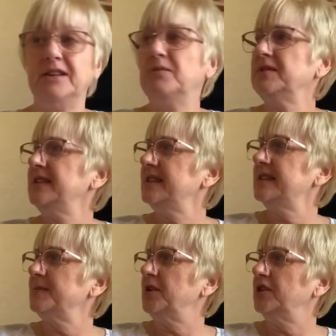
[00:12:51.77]
was it
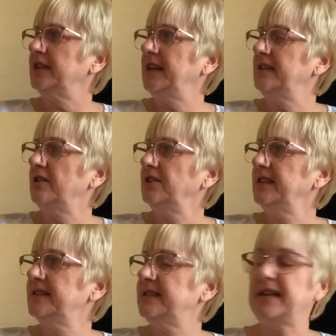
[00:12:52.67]
this morning or
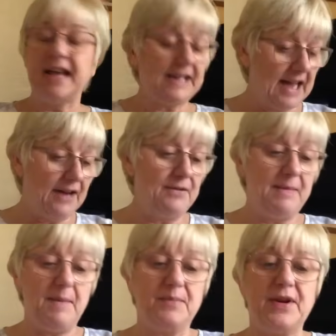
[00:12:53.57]
yesterday? I can't
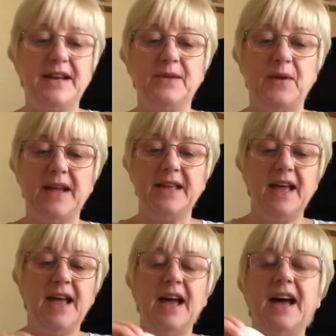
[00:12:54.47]
remember anyway.
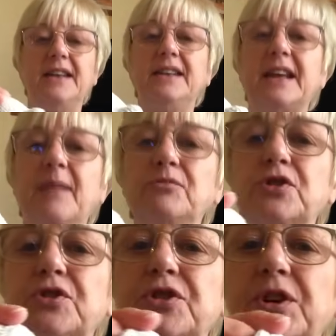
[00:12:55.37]
And I'm
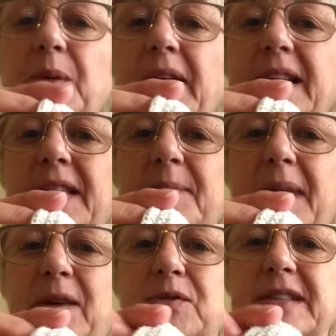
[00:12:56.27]
just doing the
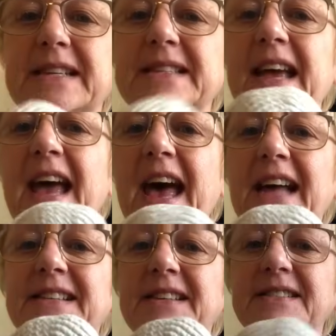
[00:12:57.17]
mouse's
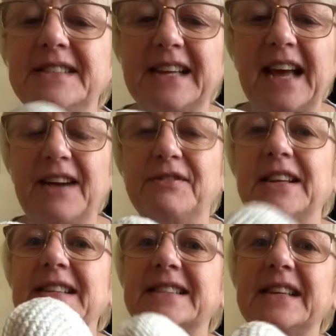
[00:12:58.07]
head. You can't
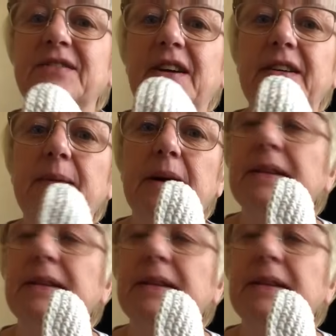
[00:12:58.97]
really see it very well